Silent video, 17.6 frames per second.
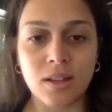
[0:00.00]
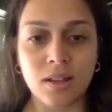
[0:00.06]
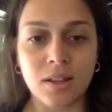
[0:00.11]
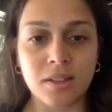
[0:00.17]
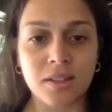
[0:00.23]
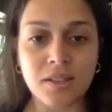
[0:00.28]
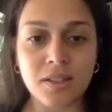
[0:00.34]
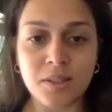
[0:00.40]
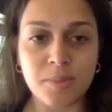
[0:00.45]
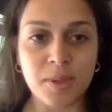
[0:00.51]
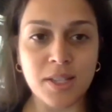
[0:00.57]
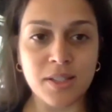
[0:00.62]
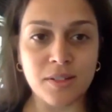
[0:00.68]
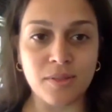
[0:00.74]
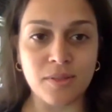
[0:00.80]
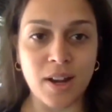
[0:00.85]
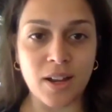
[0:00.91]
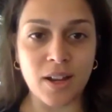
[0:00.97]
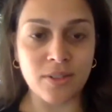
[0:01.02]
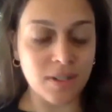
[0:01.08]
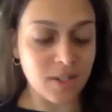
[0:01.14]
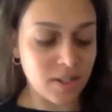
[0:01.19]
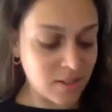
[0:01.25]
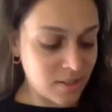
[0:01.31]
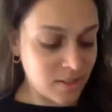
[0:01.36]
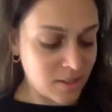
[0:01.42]
and the space around
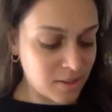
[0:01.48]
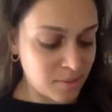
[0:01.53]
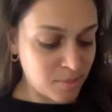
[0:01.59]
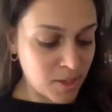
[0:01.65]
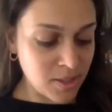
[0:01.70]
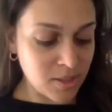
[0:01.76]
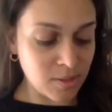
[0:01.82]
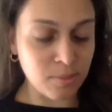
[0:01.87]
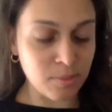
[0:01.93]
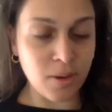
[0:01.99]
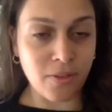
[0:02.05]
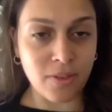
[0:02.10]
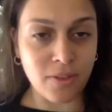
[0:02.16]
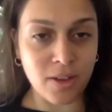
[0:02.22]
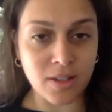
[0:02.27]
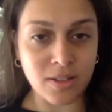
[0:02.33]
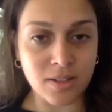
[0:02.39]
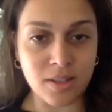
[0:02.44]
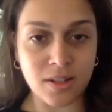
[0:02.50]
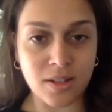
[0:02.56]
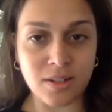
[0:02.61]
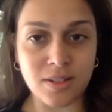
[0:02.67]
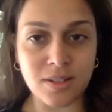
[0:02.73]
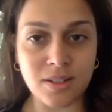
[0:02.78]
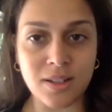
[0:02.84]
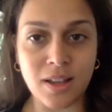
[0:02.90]
us, the space above us that
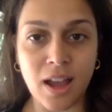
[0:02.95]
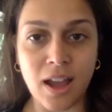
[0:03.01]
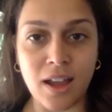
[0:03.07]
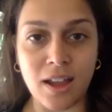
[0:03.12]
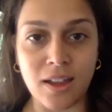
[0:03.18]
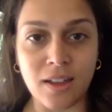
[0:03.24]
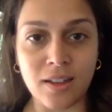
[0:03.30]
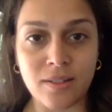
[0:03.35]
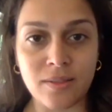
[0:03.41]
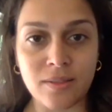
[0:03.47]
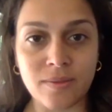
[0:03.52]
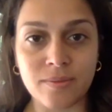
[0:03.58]
is sky.